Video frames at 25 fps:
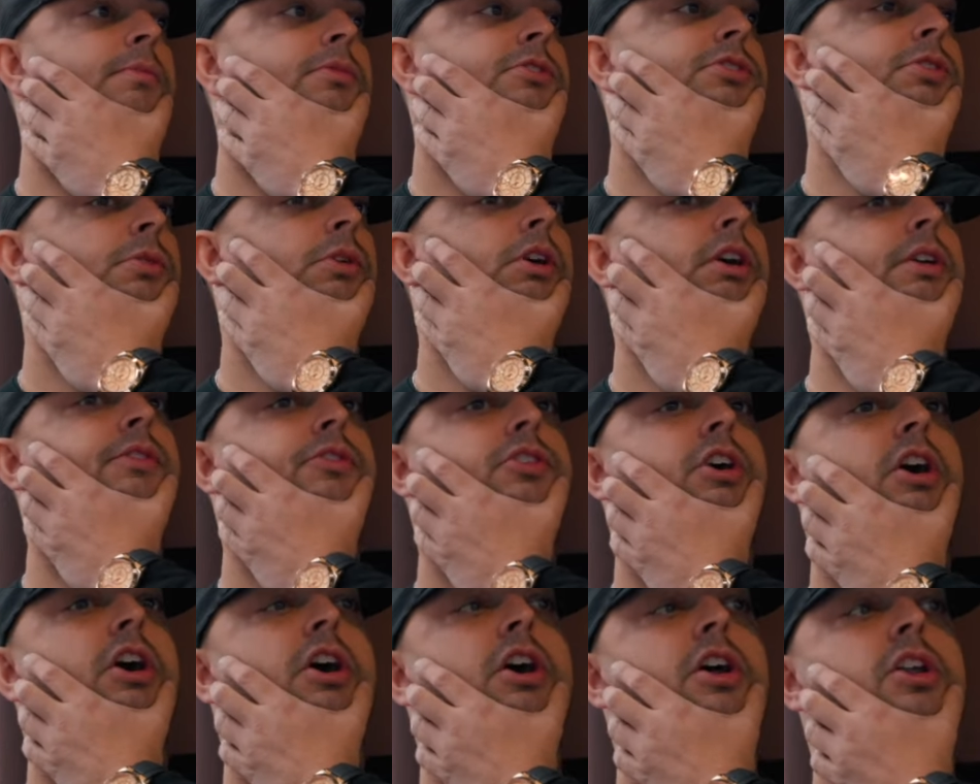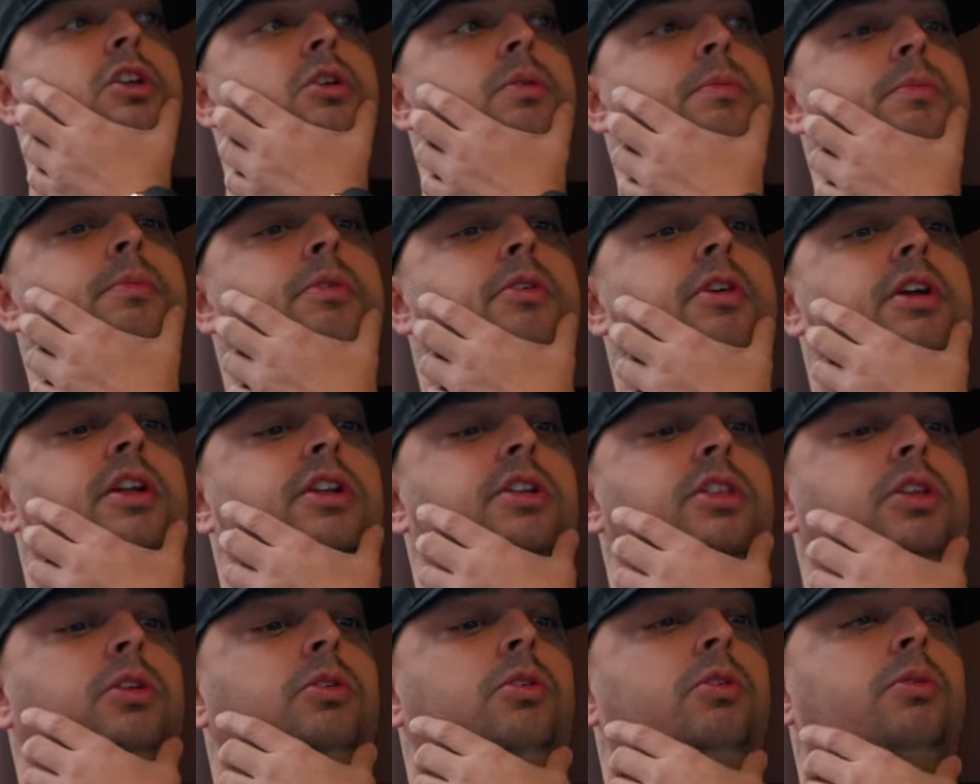So I've got her number
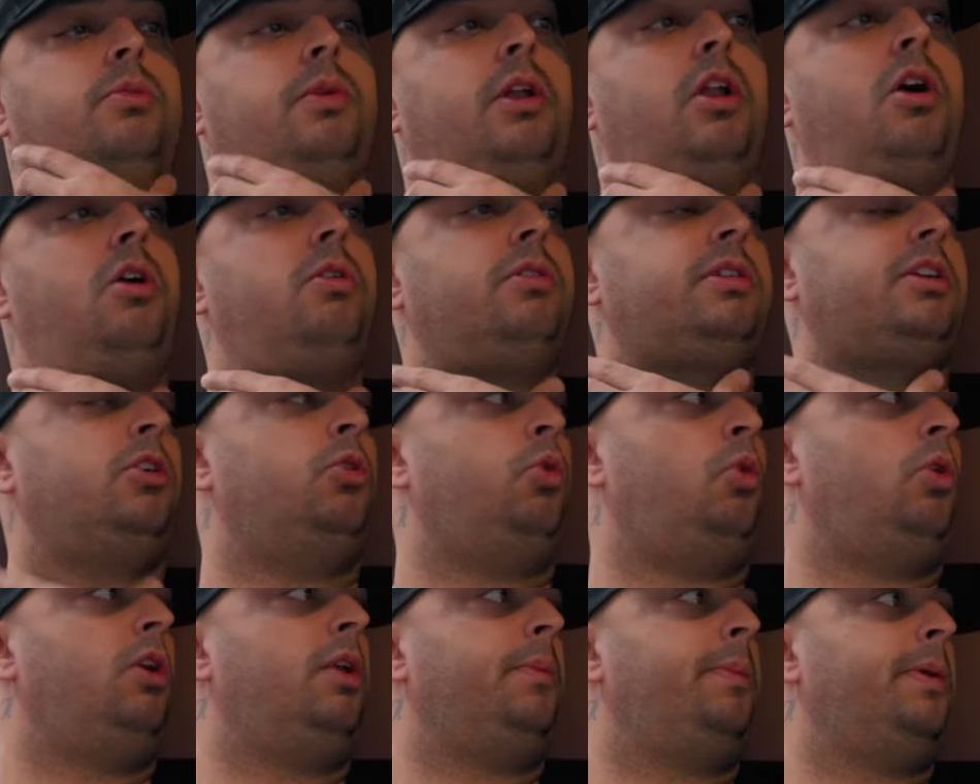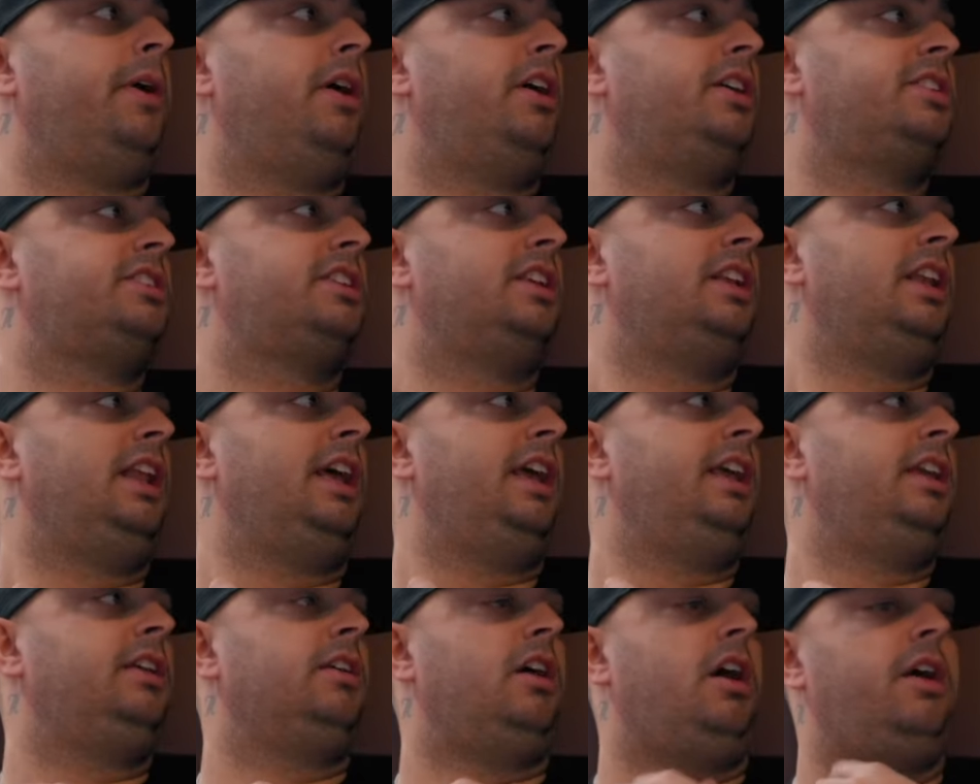and thought, well, I'll call her
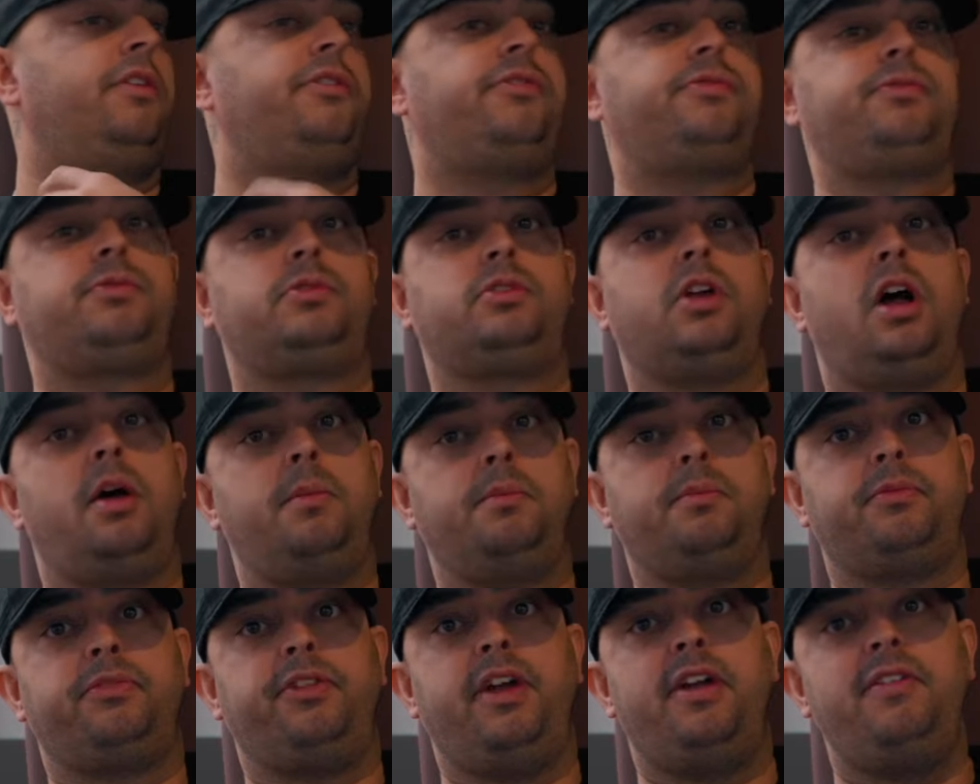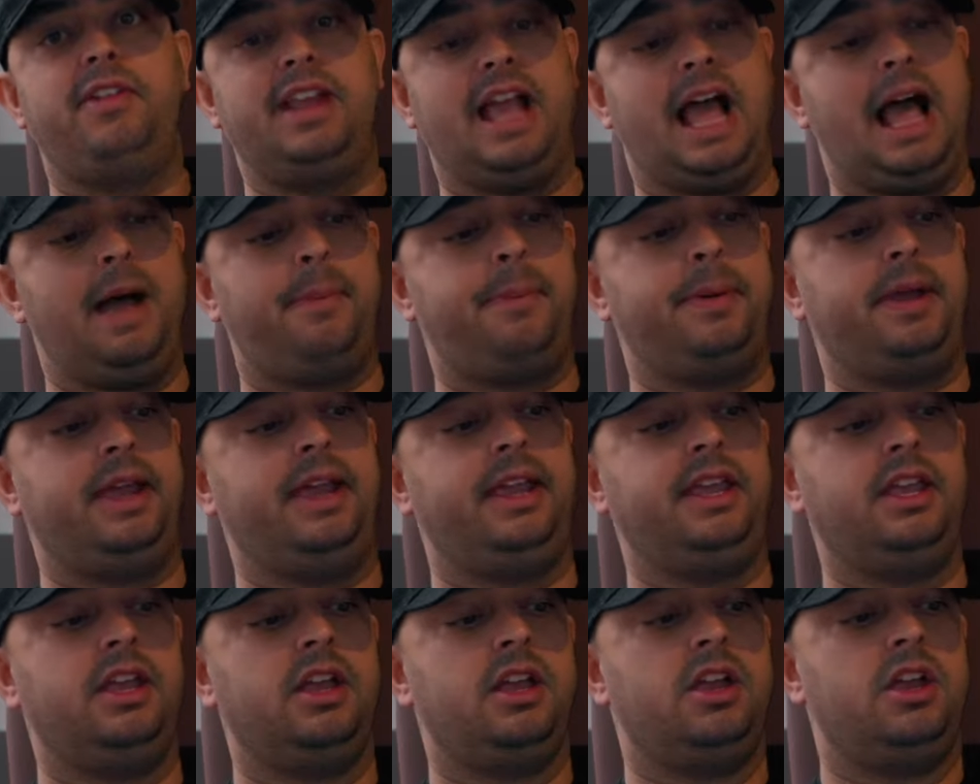personally. I'm very
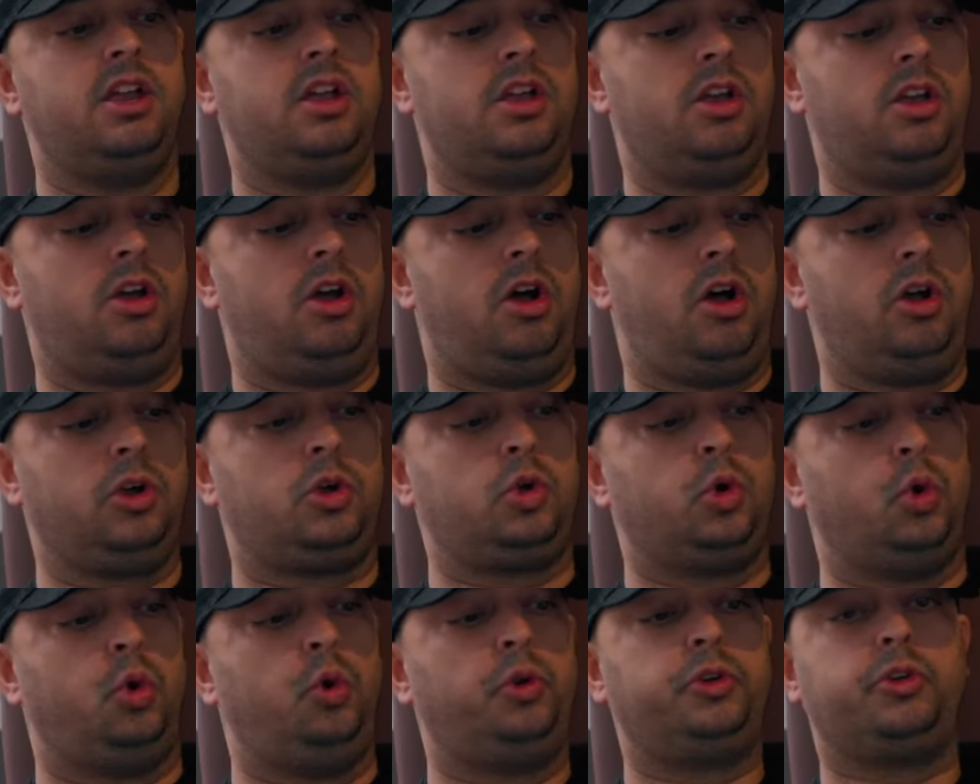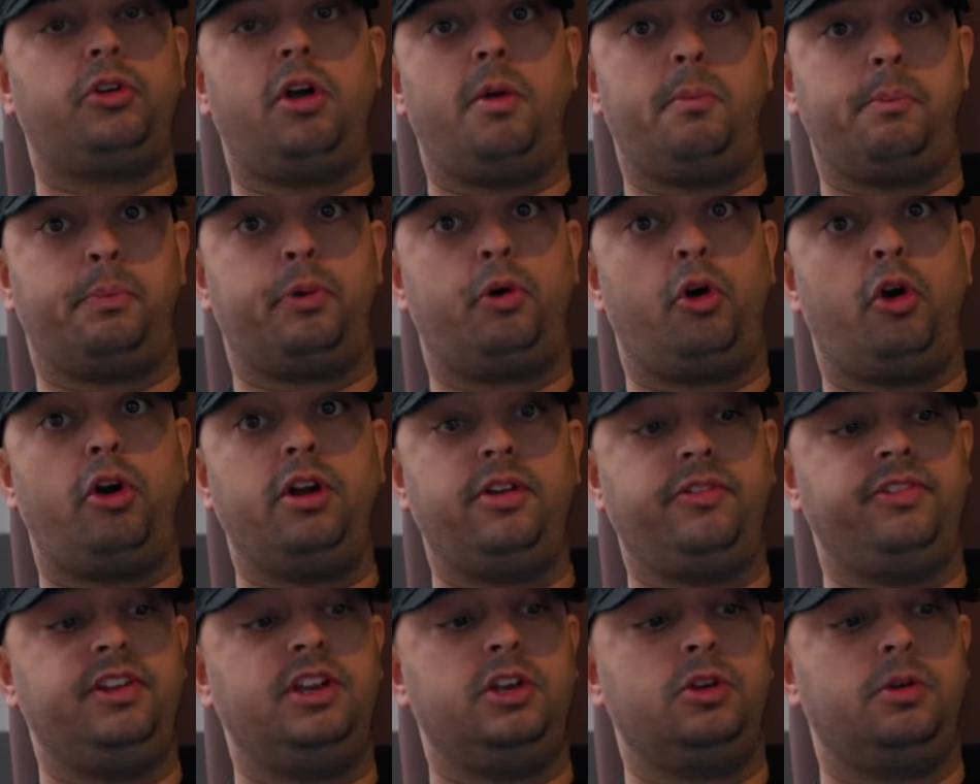happy. I called her on
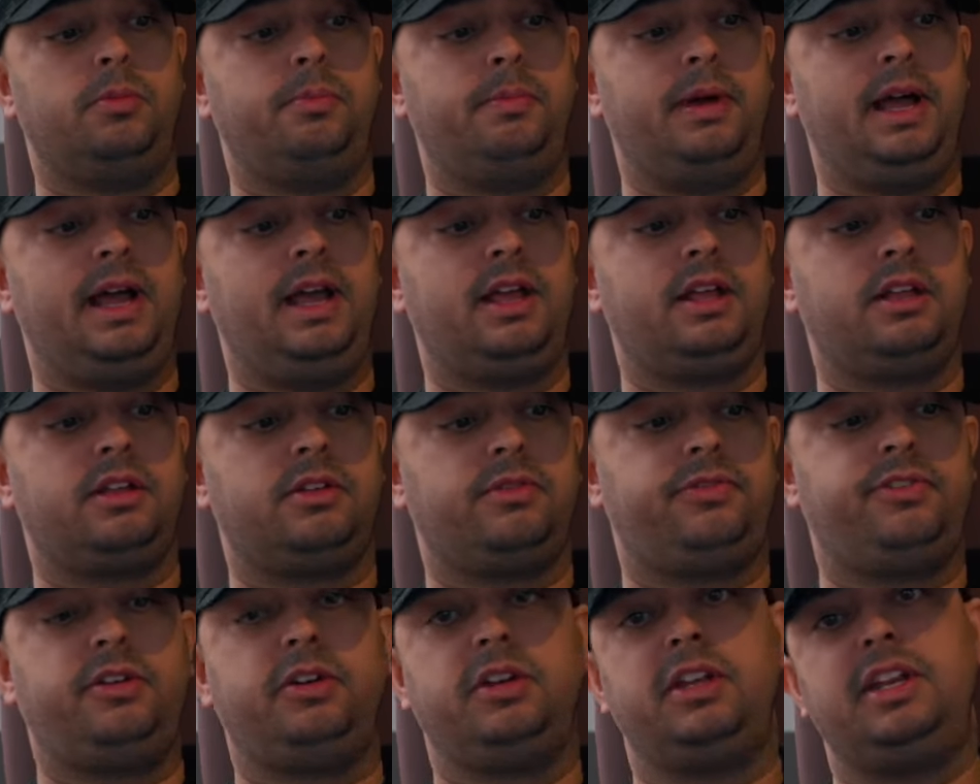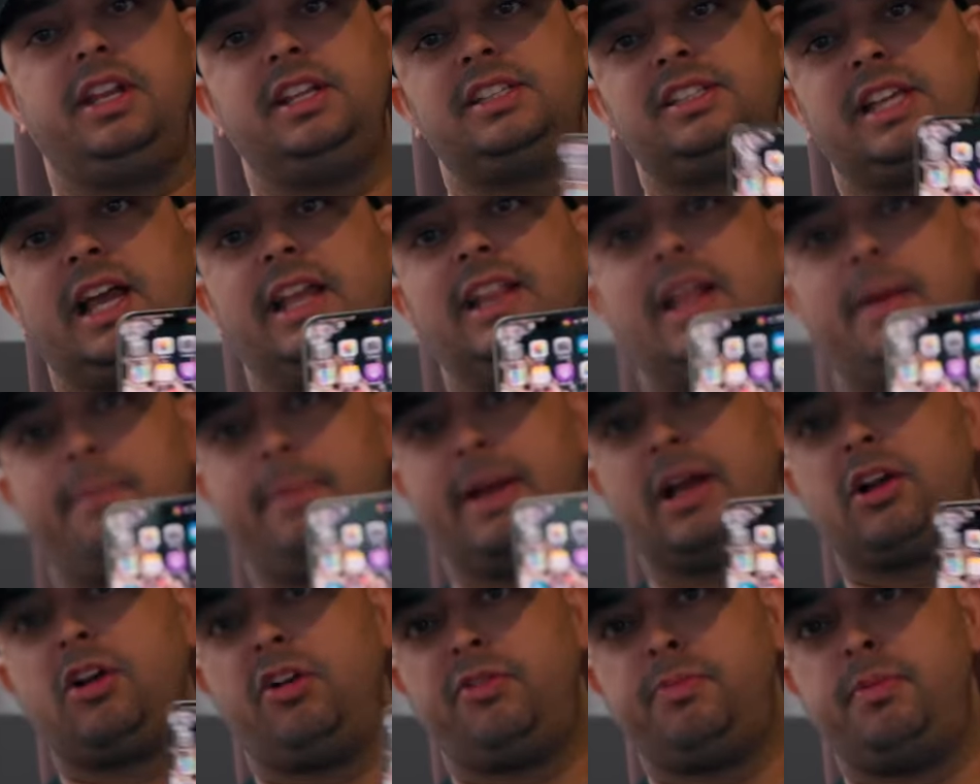private number. Phil, you need to take that
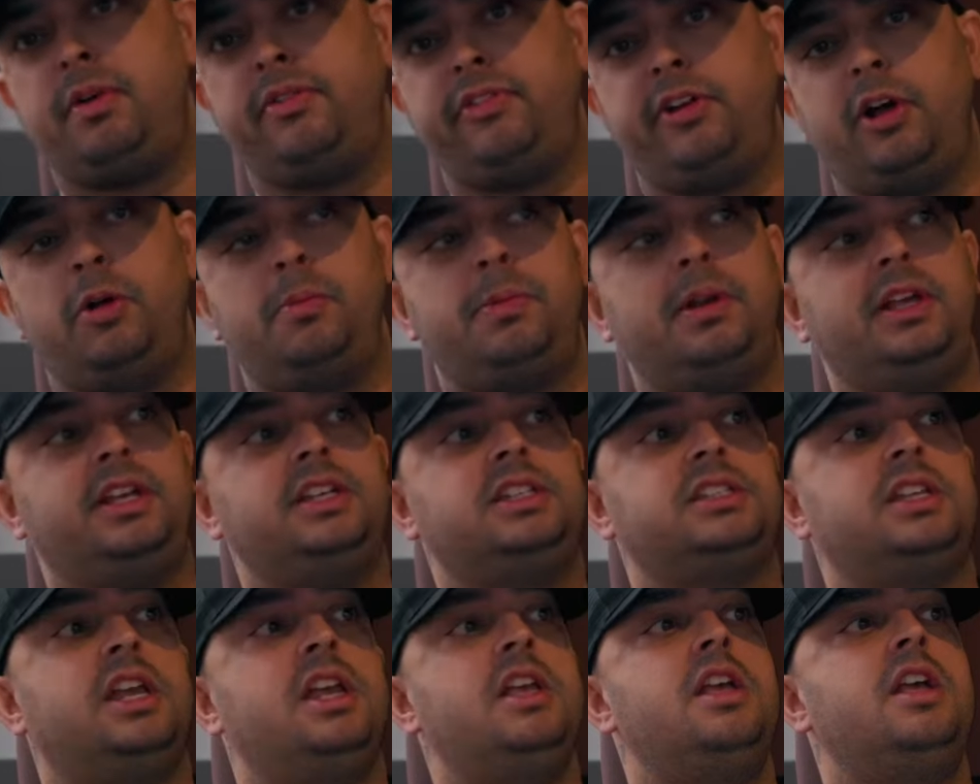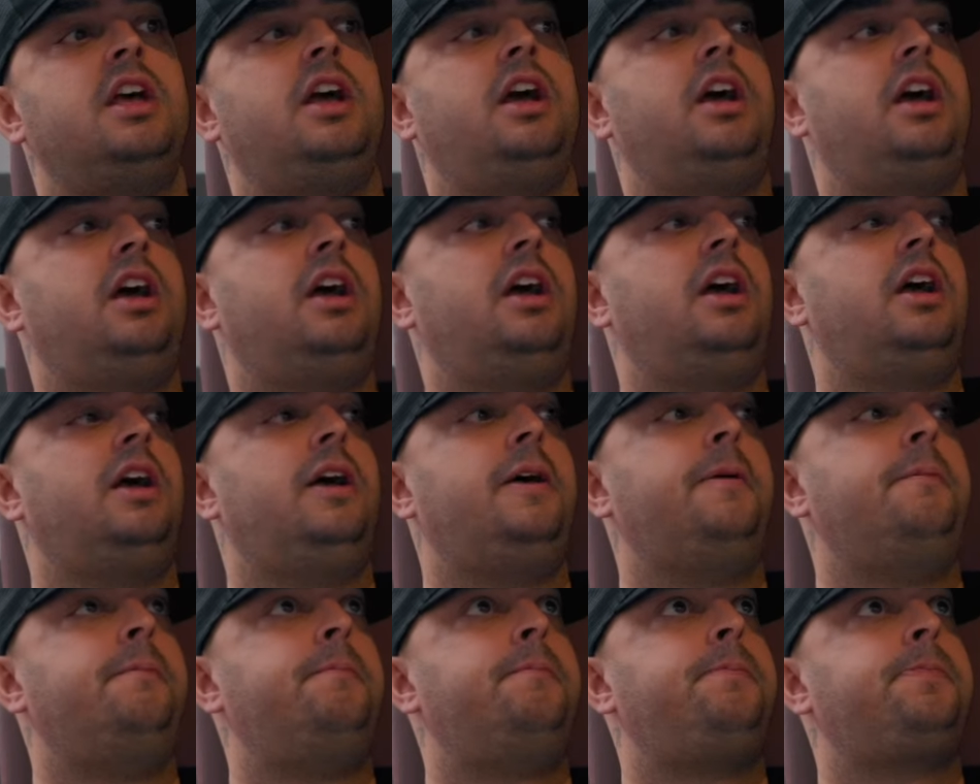back off my
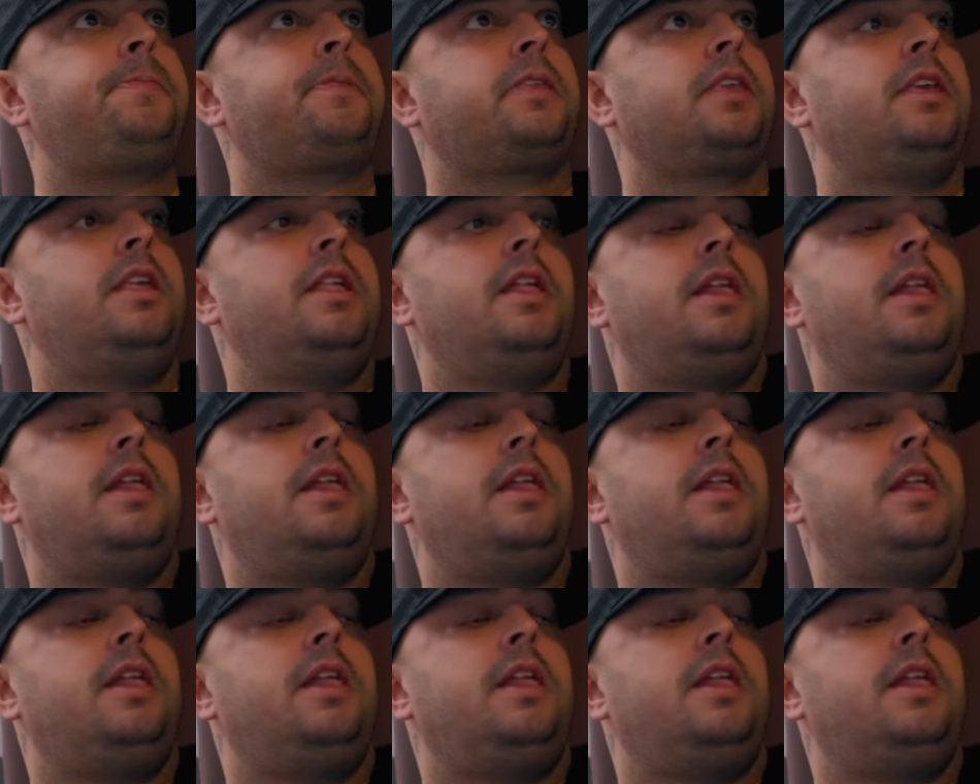phone, please.